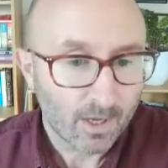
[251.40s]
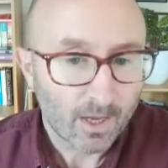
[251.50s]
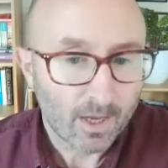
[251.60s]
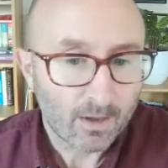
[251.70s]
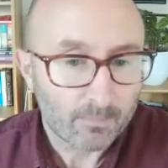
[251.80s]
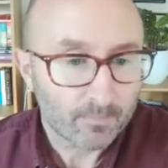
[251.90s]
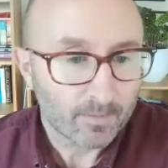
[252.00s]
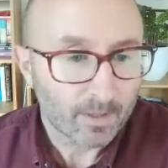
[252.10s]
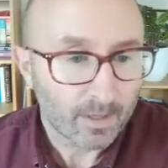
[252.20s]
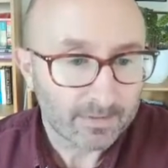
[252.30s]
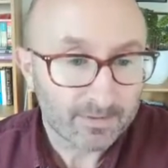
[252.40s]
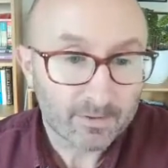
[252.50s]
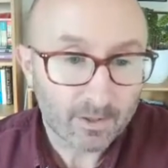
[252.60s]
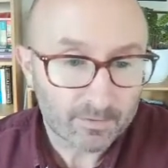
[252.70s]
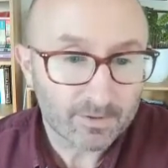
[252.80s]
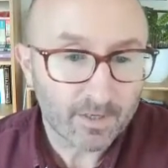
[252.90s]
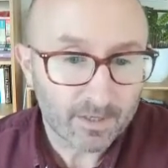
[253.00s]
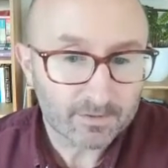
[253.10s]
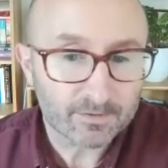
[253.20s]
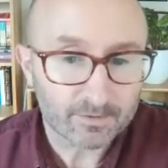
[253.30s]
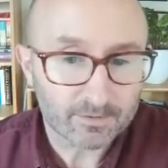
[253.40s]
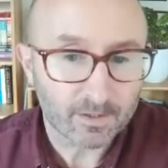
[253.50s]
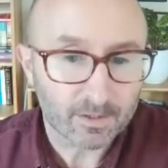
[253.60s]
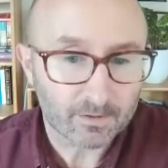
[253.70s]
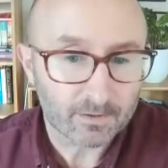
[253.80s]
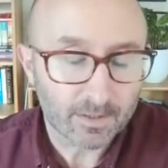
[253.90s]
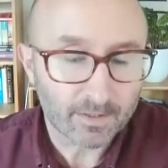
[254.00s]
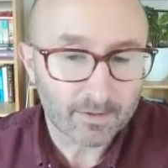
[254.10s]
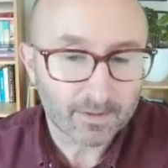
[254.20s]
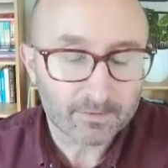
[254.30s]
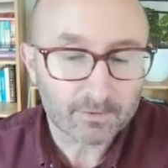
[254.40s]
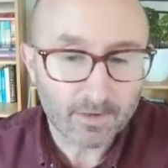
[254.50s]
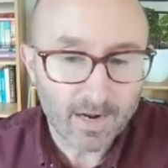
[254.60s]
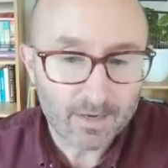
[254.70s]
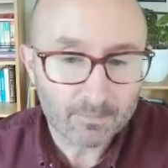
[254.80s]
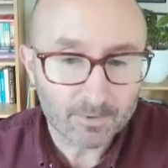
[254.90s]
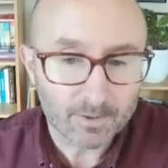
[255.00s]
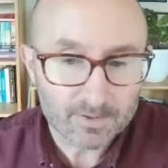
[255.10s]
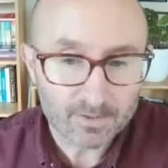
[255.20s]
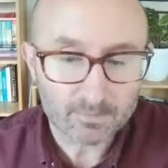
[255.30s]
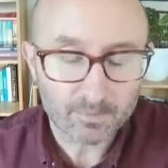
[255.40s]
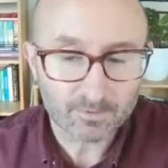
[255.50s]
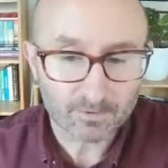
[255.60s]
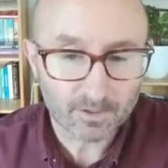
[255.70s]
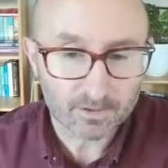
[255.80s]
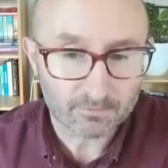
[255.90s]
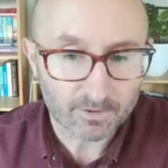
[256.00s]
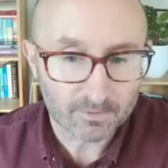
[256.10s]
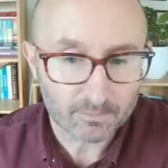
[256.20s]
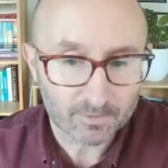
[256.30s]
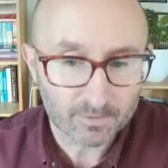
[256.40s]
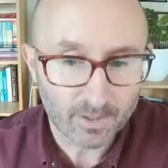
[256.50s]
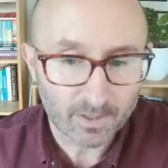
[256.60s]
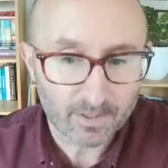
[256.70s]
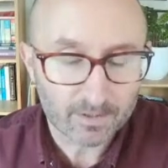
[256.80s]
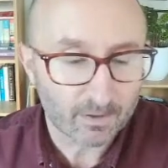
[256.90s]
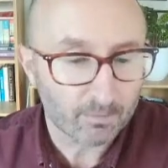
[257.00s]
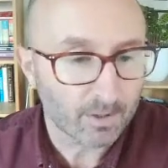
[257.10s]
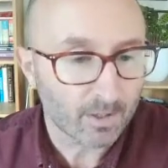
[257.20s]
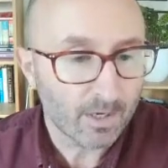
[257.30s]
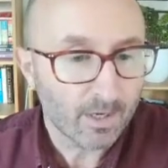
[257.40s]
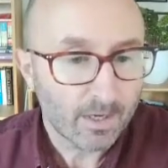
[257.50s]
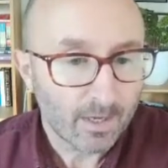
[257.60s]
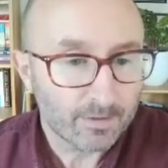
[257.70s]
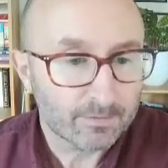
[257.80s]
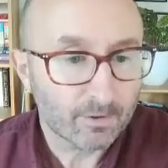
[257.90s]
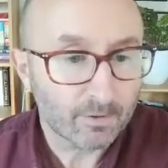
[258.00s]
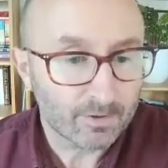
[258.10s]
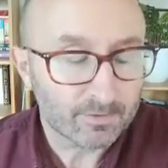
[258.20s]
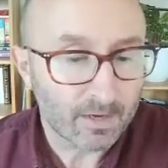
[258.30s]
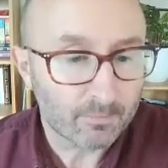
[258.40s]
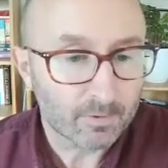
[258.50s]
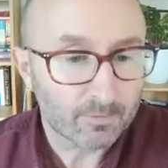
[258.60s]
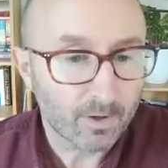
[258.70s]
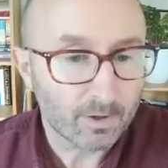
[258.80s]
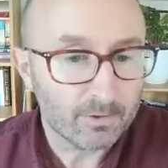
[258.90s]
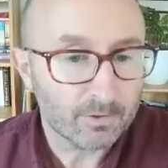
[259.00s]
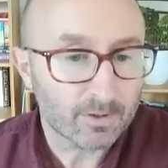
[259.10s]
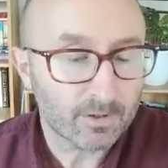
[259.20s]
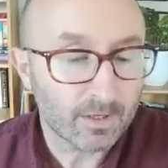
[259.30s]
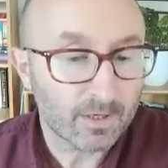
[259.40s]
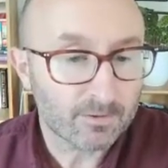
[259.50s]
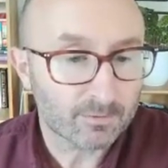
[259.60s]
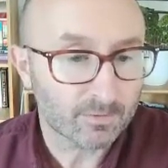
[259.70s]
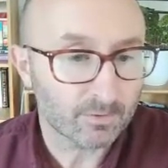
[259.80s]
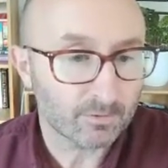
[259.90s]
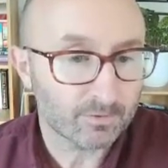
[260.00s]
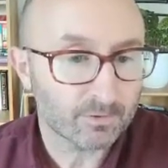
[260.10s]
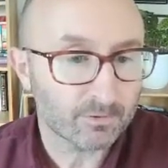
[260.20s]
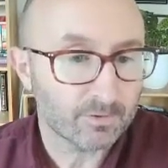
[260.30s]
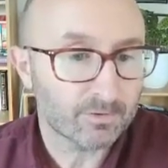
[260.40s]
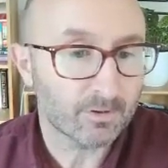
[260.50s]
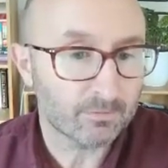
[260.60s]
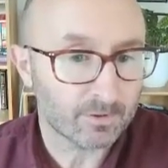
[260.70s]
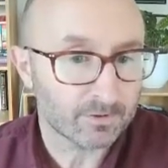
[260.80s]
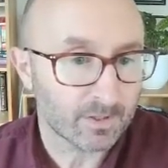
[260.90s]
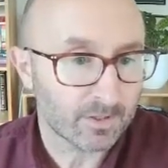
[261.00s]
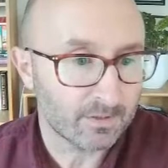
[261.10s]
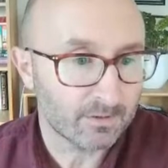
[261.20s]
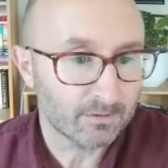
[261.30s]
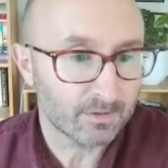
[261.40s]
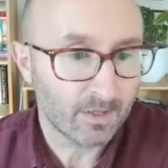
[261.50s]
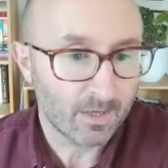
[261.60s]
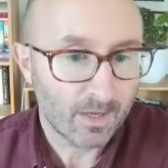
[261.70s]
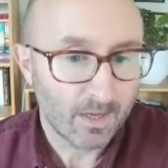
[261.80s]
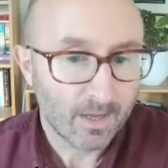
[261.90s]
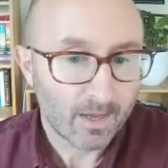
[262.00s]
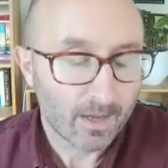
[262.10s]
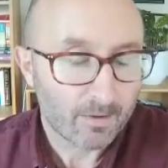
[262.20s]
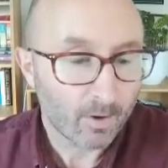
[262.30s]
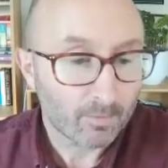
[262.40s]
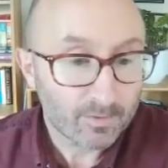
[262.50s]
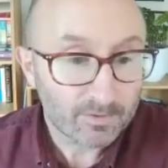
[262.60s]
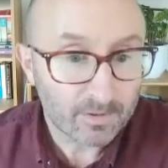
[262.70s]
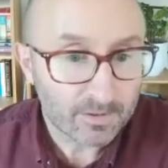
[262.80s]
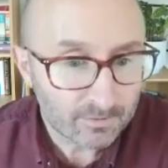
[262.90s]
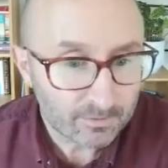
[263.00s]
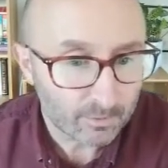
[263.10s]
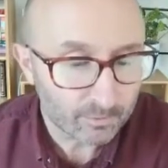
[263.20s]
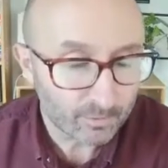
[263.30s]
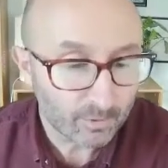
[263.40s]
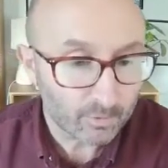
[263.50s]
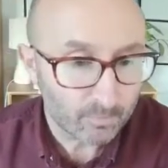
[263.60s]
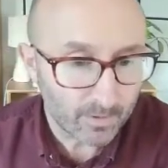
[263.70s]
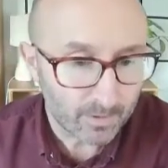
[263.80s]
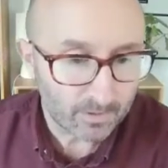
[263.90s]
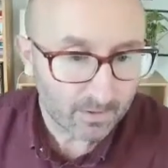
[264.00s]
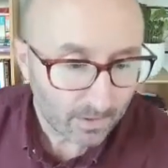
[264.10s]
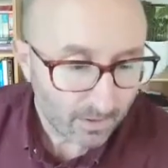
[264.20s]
And discovery science at scale. And I think SCRAMS, or Sleep and Circadian Rhythms Network, is a good example of how you can engage with schools to do discovery science. Obviously, schools could be